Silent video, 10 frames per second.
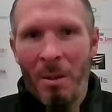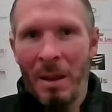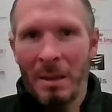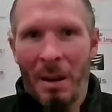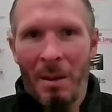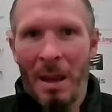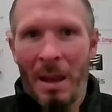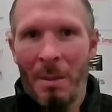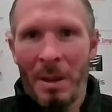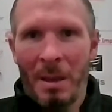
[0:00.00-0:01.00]
And that's how I
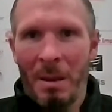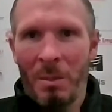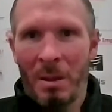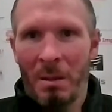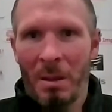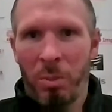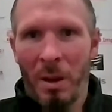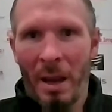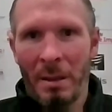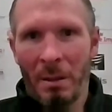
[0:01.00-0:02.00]
like my teams to, to play,
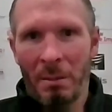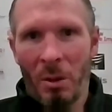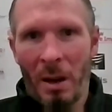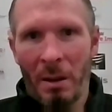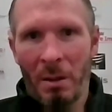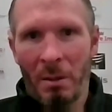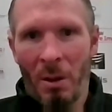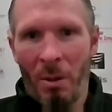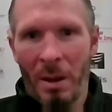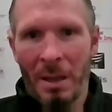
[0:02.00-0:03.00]
to try and go
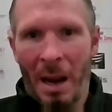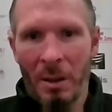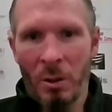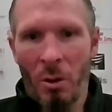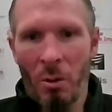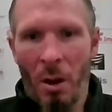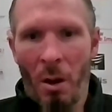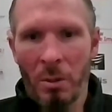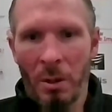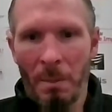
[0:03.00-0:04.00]
and attack and score
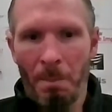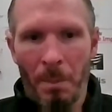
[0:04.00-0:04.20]
goals. And